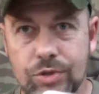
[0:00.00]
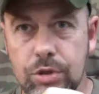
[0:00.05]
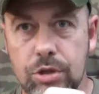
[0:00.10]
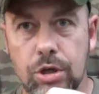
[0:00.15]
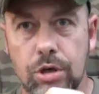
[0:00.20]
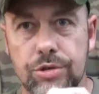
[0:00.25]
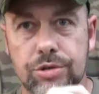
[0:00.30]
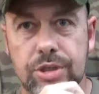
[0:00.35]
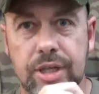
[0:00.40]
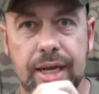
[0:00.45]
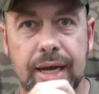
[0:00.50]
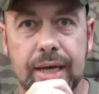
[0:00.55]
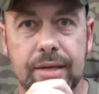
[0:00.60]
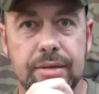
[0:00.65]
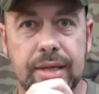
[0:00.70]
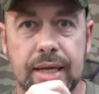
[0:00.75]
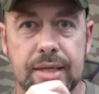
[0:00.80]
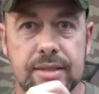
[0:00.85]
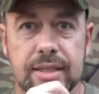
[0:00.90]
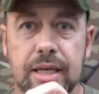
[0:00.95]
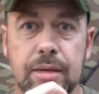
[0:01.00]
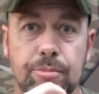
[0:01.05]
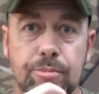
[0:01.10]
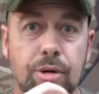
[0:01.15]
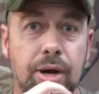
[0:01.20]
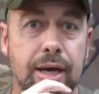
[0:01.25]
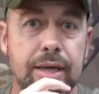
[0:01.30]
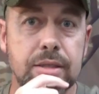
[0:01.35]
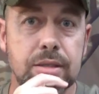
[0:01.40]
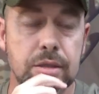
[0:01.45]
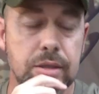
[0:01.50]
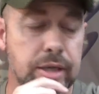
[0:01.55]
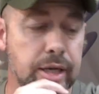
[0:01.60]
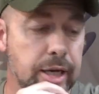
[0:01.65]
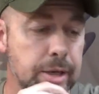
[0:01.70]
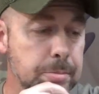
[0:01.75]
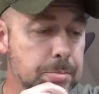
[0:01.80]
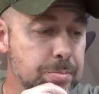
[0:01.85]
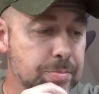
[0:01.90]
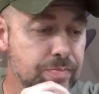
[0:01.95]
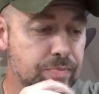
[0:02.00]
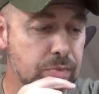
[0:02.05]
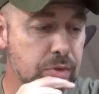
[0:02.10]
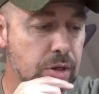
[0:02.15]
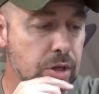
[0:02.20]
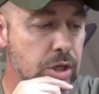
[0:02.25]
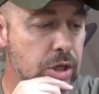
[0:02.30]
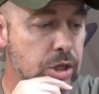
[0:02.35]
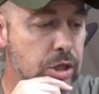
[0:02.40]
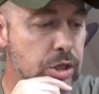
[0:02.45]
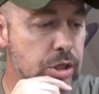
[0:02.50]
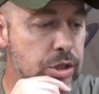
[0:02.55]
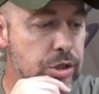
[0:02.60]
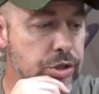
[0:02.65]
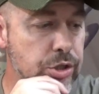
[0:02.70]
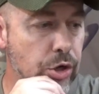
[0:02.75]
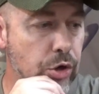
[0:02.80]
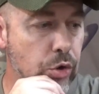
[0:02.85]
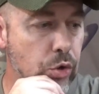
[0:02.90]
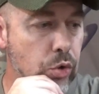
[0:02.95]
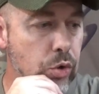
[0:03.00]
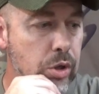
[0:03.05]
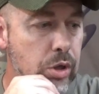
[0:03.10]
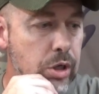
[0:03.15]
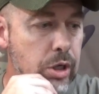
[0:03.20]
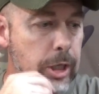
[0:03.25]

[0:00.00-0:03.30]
close to that same price. Okay, so